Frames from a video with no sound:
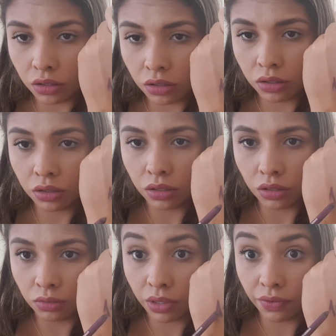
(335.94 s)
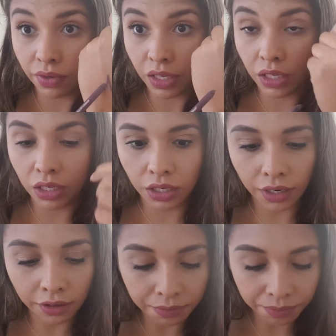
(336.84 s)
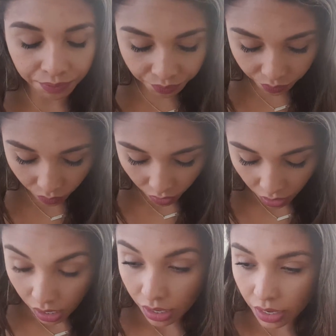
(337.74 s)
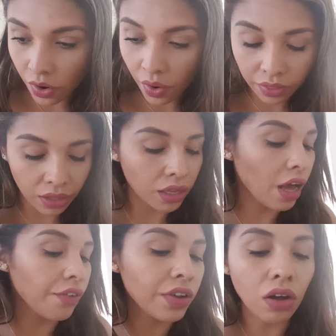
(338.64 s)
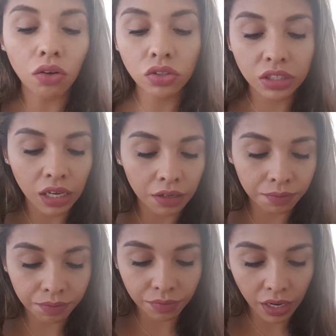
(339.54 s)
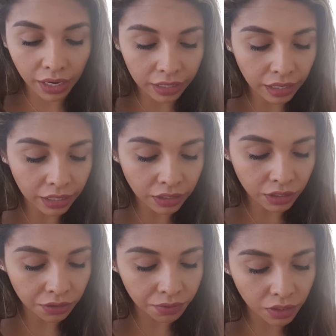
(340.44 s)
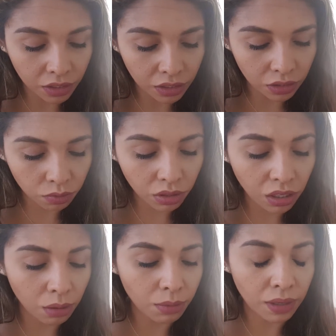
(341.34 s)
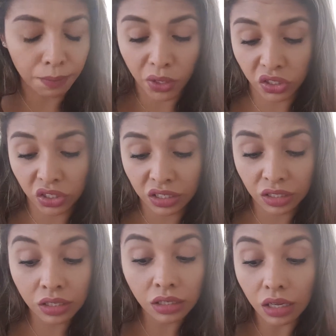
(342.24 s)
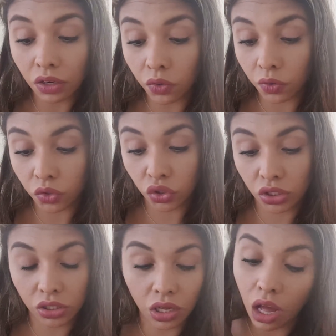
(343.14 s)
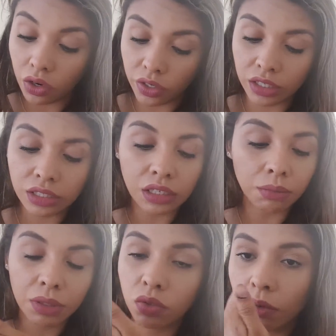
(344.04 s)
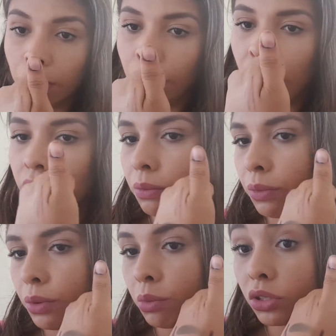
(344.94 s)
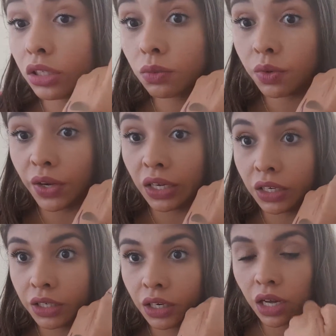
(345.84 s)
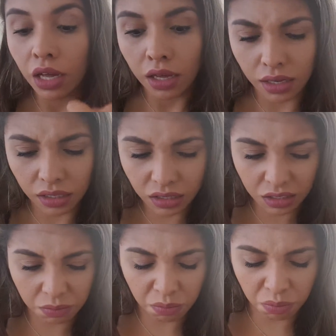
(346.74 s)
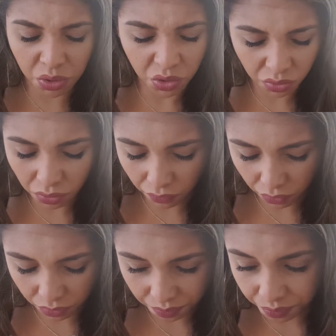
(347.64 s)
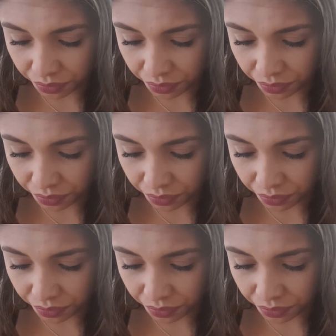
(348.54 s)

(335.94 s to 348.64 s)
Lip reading: It's this one right here. Now they have an Ulta eyeliner, and this one came in a box, and this is a gorgeous color. It's like between brown and purple. This one right here, it's beautiful.